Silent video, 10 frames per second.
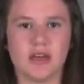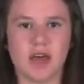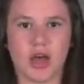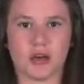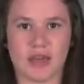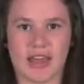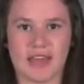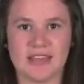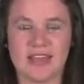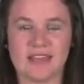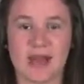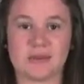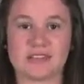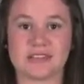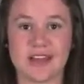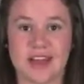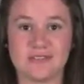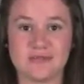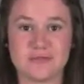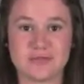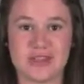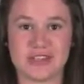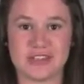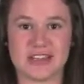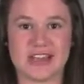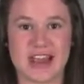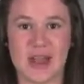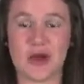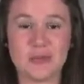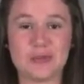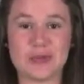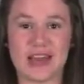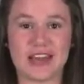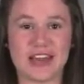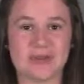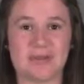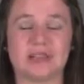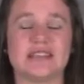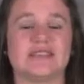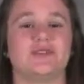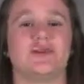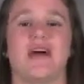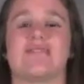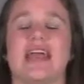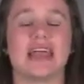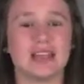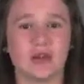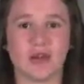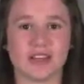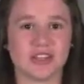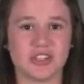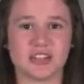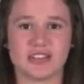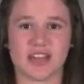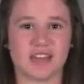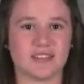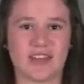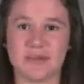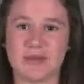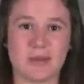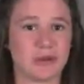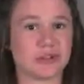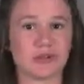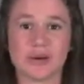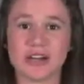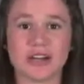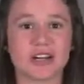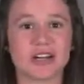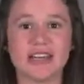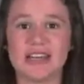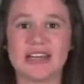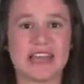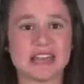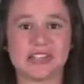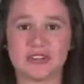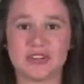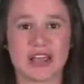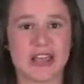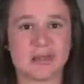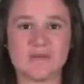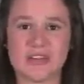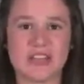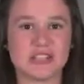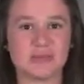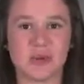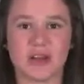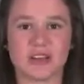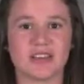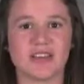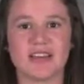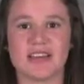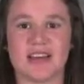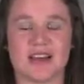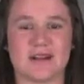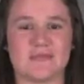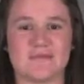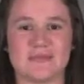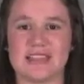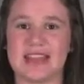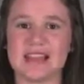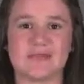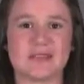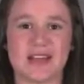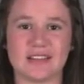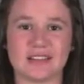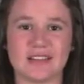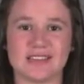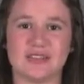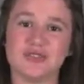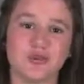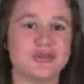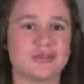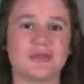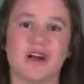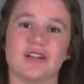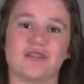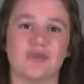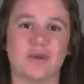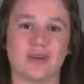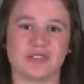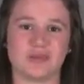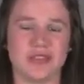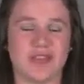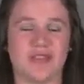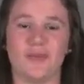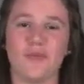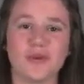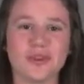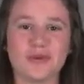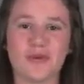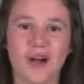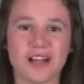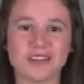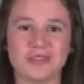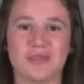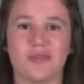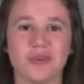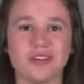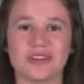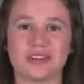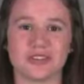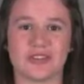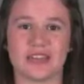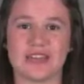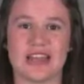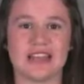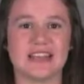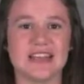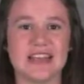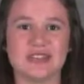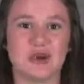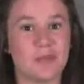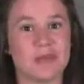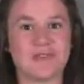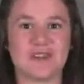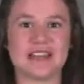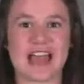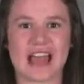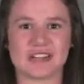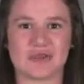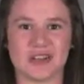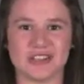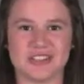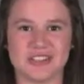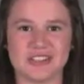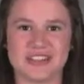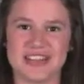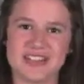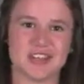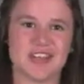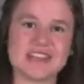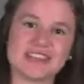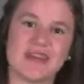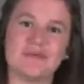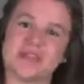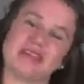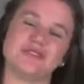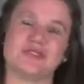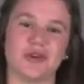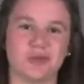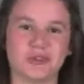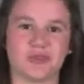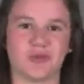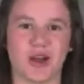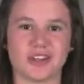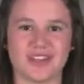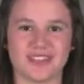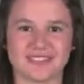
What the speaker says: Okay, that was a lot of information, and I hope you got it. Please, if you have any questions, hit me up on Twitter, Instagram, Facebook. And last but not least, enjoy some college football this weekend. The more you watch, the more you're going to learn, and don't be afraid to ask questions. Until next time, thank you so much for watching.